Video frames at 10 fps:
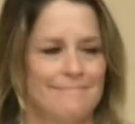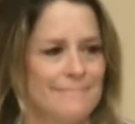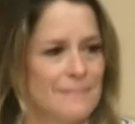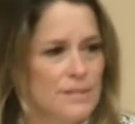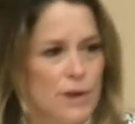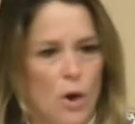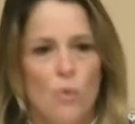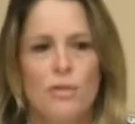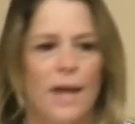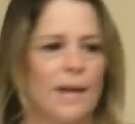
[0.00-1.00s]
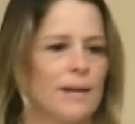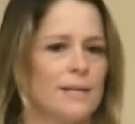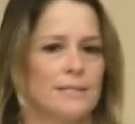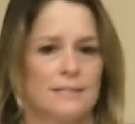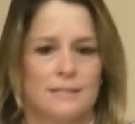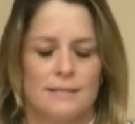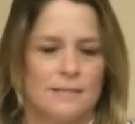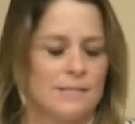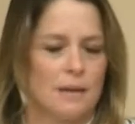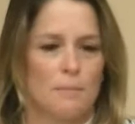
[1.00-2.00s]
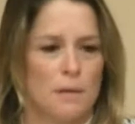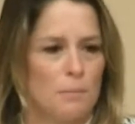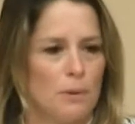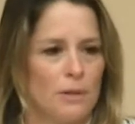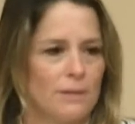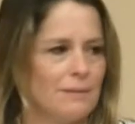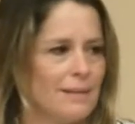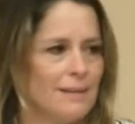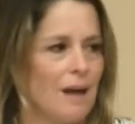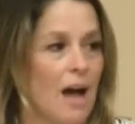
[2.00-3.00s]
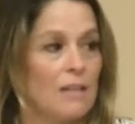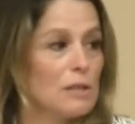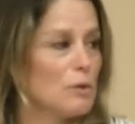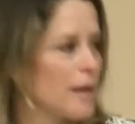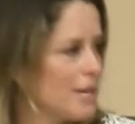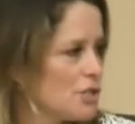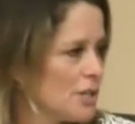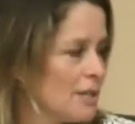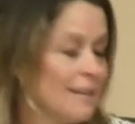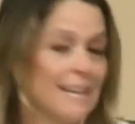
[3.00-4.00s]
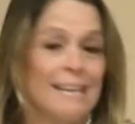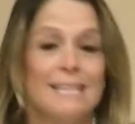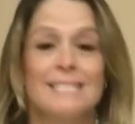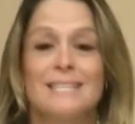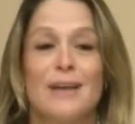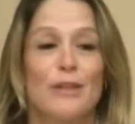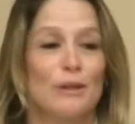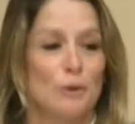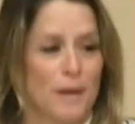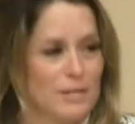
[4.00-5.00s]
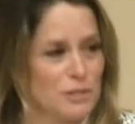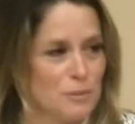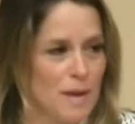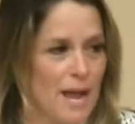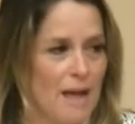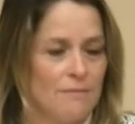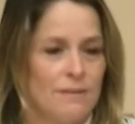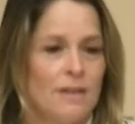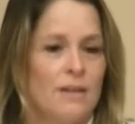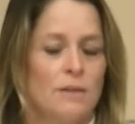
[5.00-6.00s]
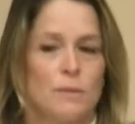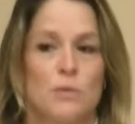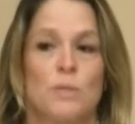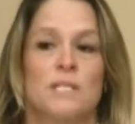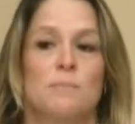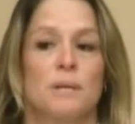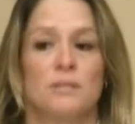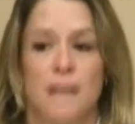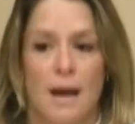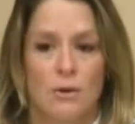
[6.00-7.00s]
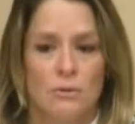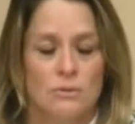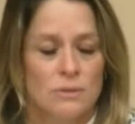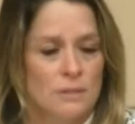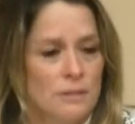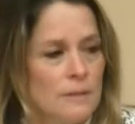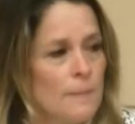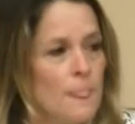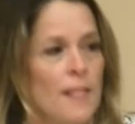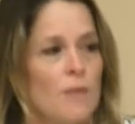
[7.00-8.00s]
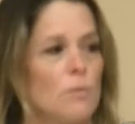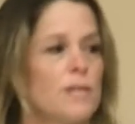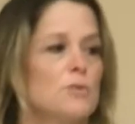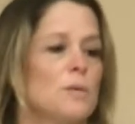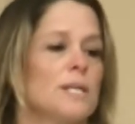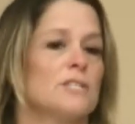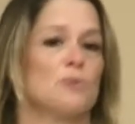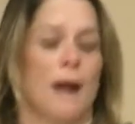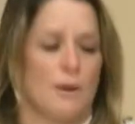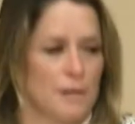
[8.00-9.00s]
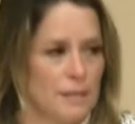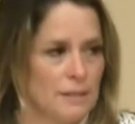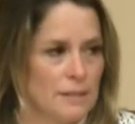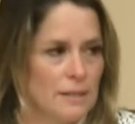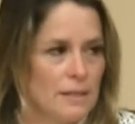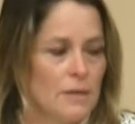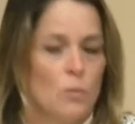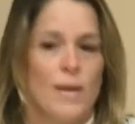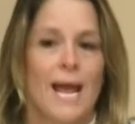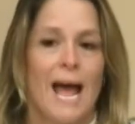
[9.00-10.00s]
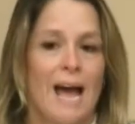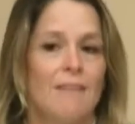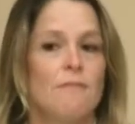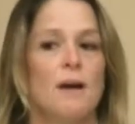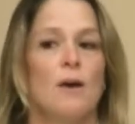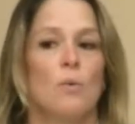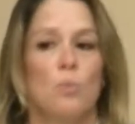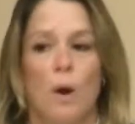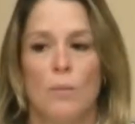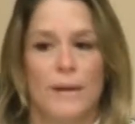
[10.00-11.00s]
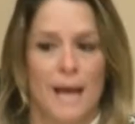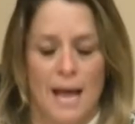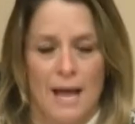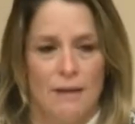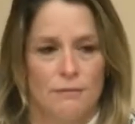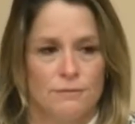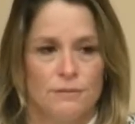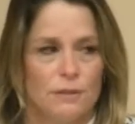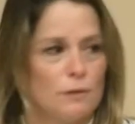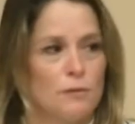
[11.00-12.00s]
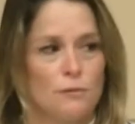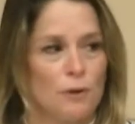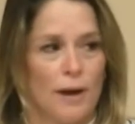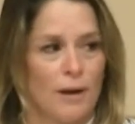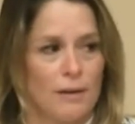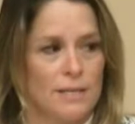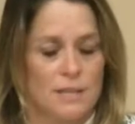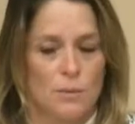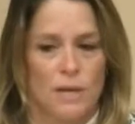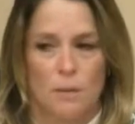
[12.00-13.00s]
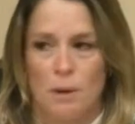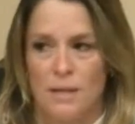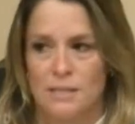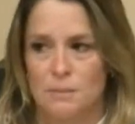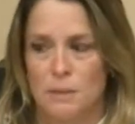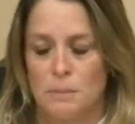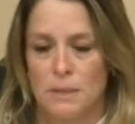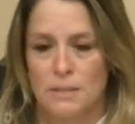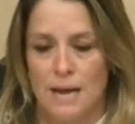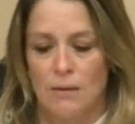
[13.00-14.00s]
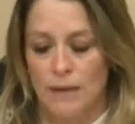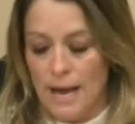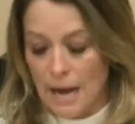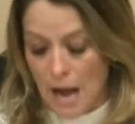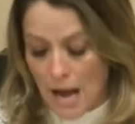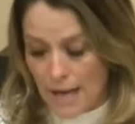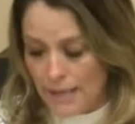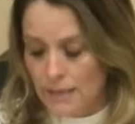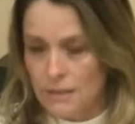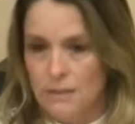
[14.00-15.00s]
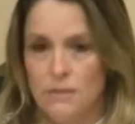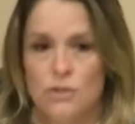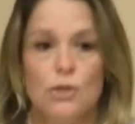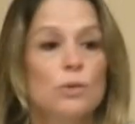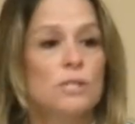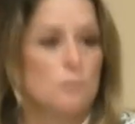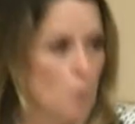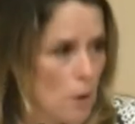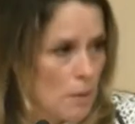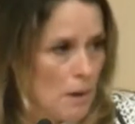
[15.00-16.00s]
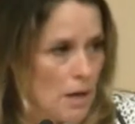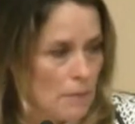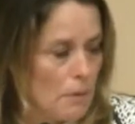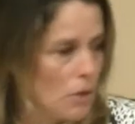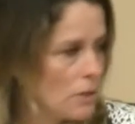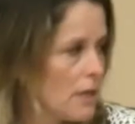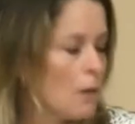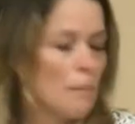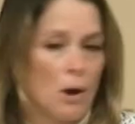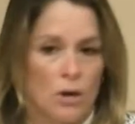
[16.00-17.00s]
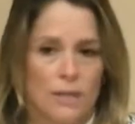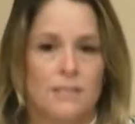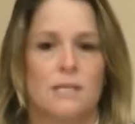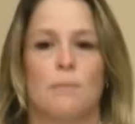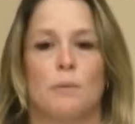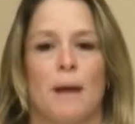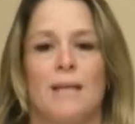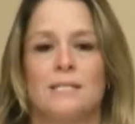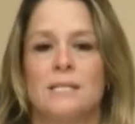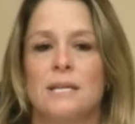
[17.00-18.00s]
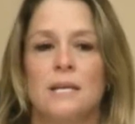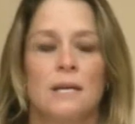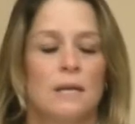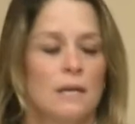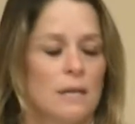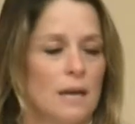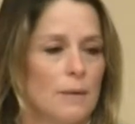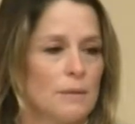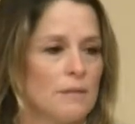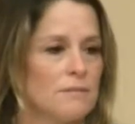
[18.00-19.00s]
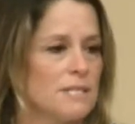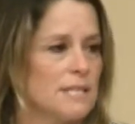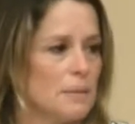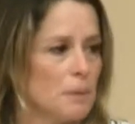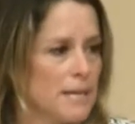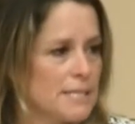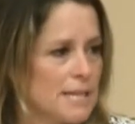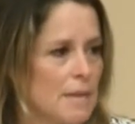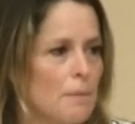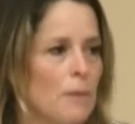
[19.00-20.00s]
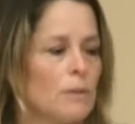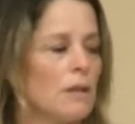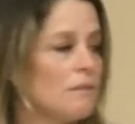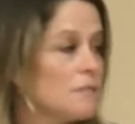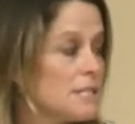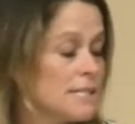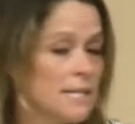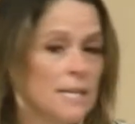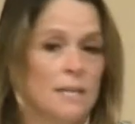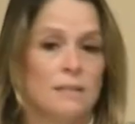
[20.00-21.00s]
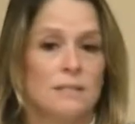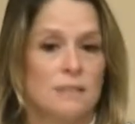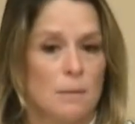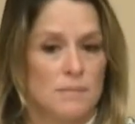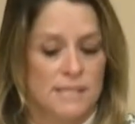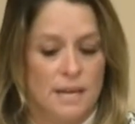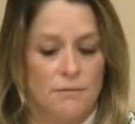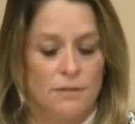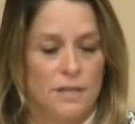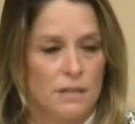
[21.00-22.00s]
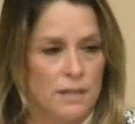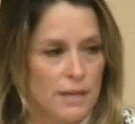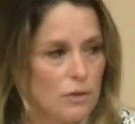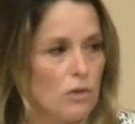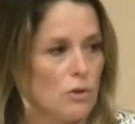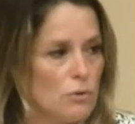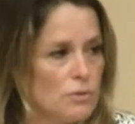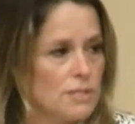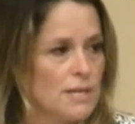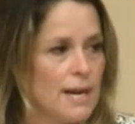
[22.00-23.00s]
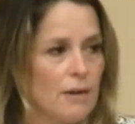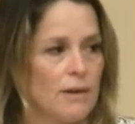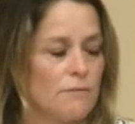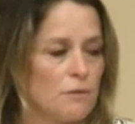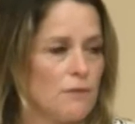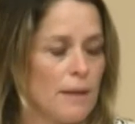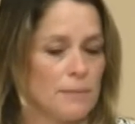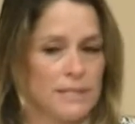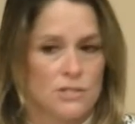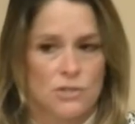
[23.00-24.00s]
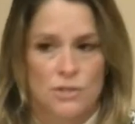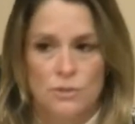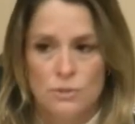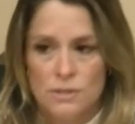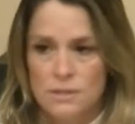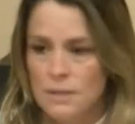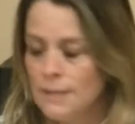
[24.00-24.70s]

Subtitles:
know that it is, to some people, an odd location. It is the location we have. Ridgewood is built out. Ridgewood is crowded. We have what we have for areas that we can possibly build out. And I do support a pocket park there, a park in some capacity. I would love to see a playscape. I would love to see some safely enclosed area for families to use.